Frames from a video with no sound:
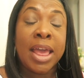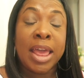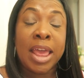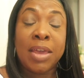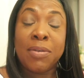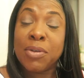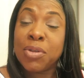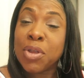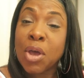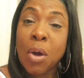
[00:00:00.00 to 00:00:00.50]

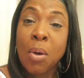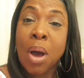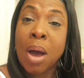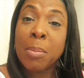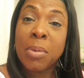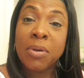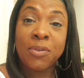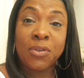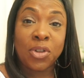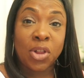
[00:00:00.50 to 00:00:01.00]
Even though
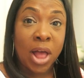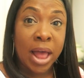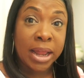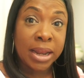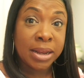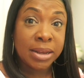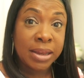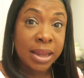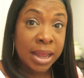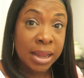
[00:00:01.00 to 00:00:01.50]
I'm a
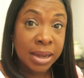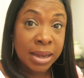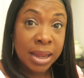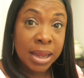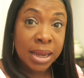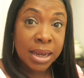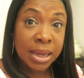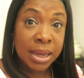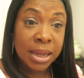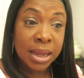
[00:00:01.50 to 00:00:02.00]
flight
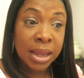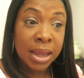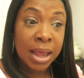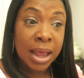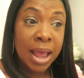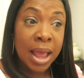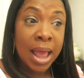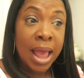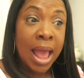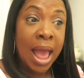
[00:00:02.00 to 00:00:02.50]
attendant,
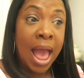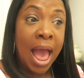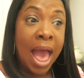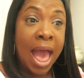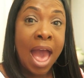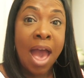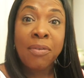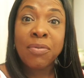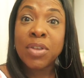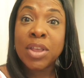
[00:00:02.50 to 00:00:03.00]
I
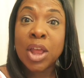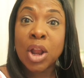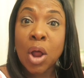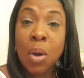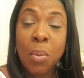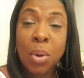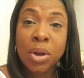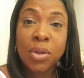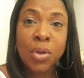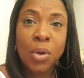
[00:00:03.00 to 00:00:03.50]
have to get
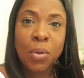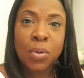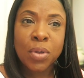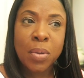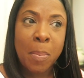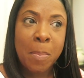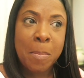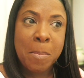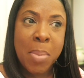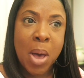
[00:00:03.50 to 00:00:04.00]
on one of
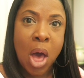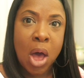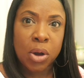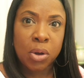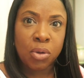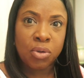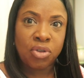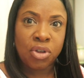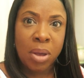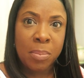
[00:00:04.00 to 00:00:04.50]
those
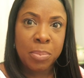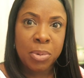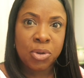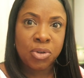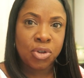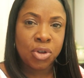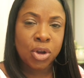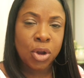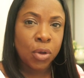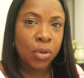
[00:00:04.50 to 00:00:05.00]
puddle
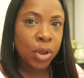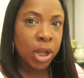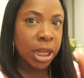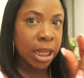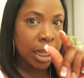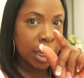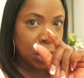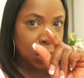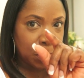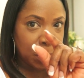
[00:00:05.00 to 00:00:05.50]
jumpers, you know, the
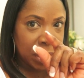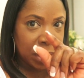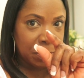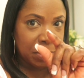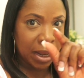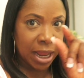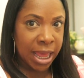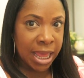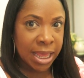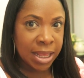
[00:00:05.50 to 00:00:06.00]
little bitty
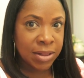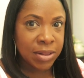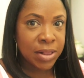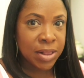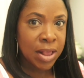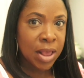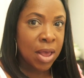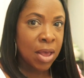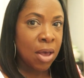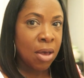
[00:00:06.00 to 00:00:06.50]

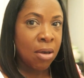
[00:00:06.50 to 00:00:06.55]
planes.